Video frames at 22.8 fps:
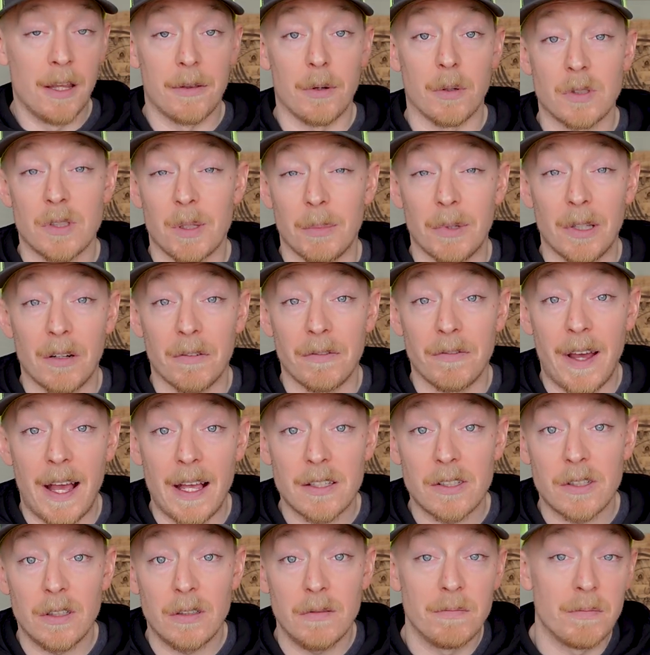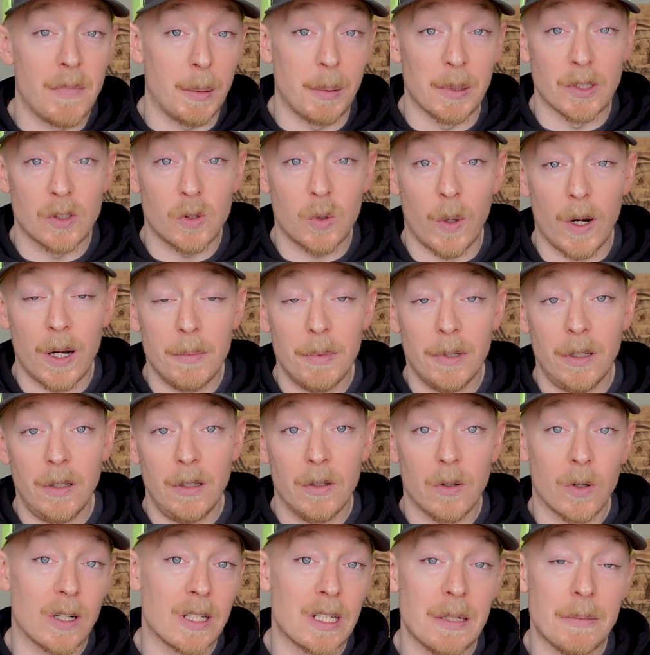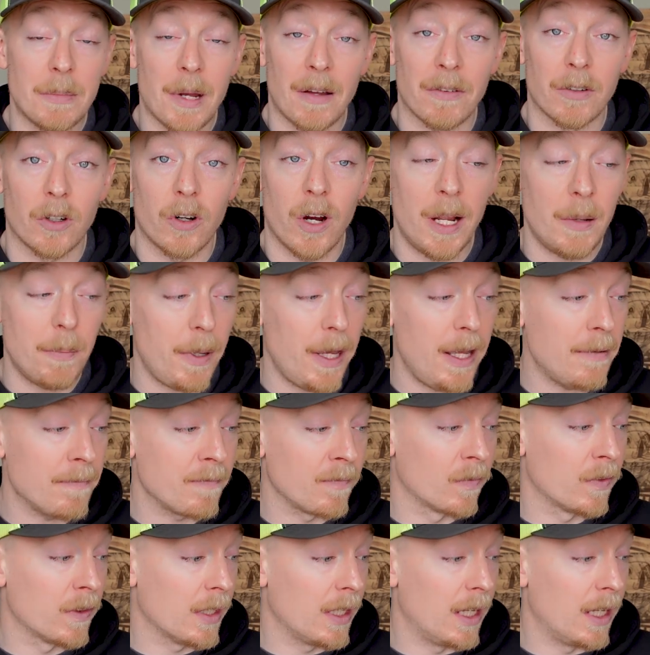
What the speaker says: Throw something a little faster, maybe a square bill or a deep diving crank bait.